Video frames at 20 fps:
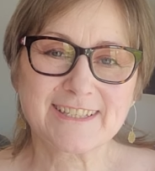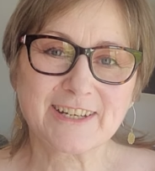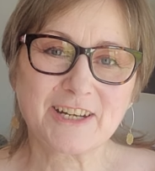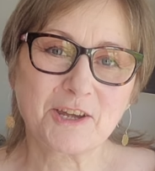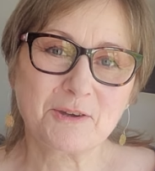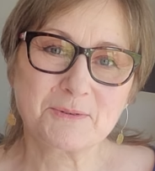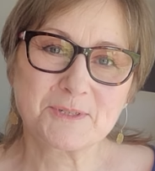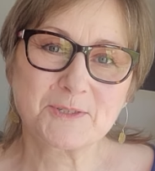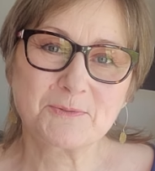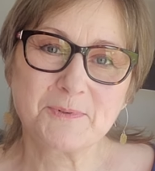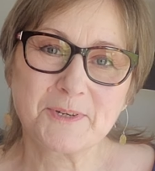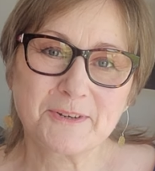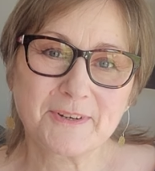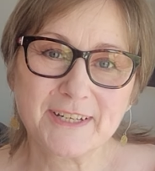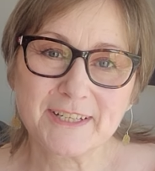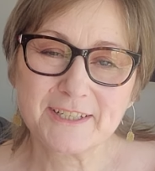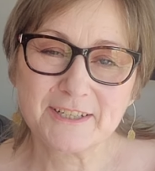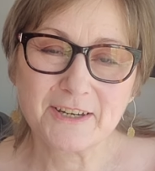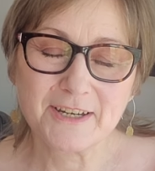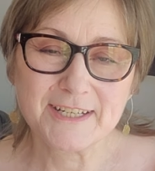that I was
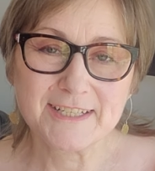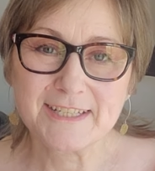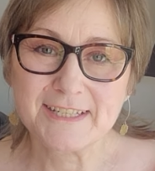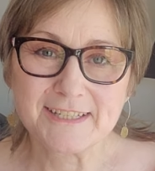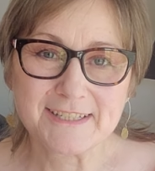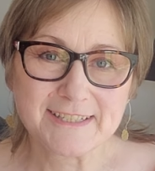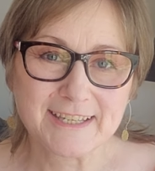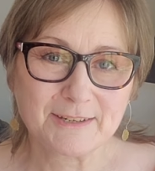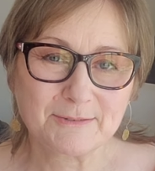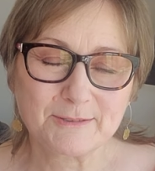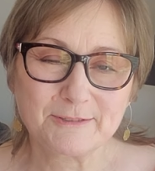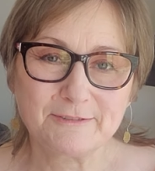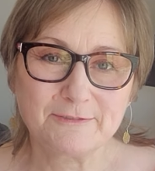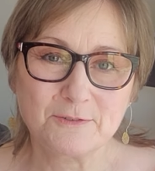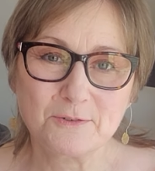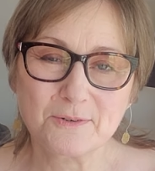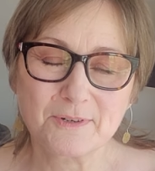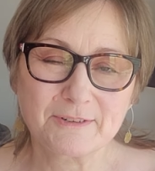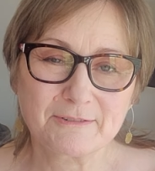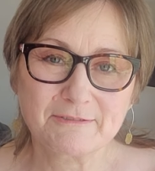wearing nighties that were
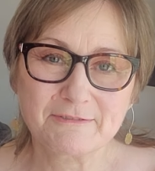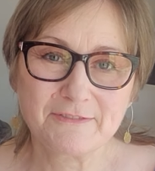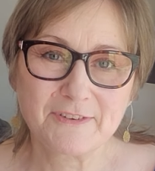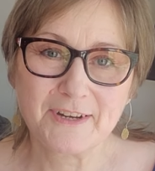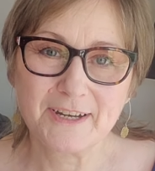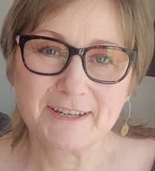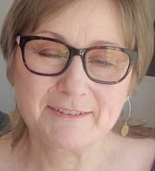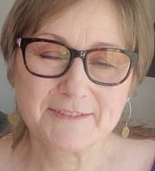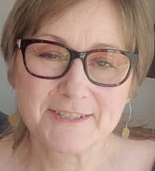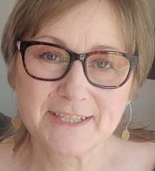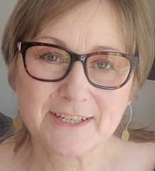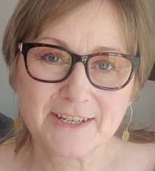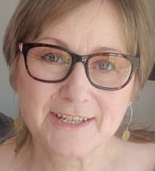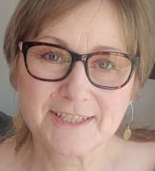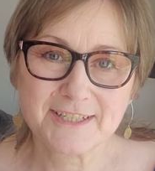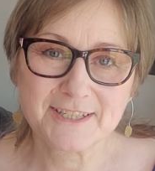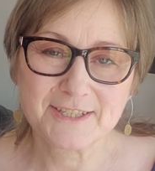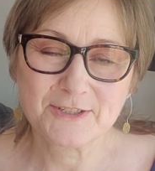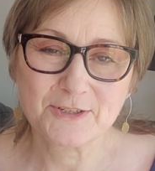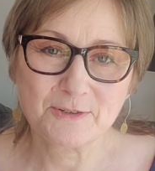4 and 5
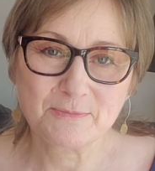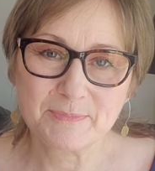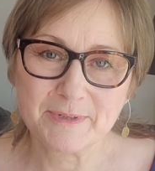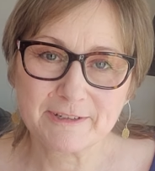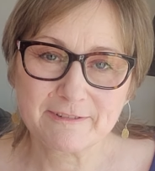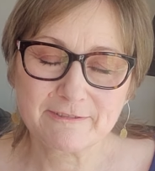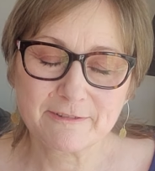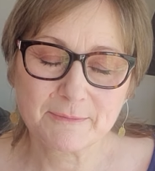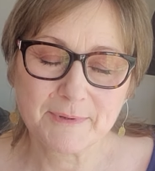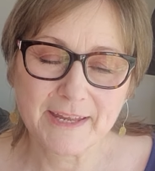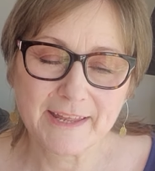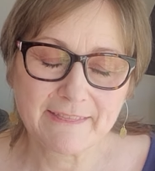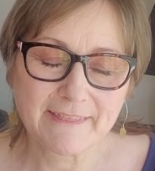sizes too big for me,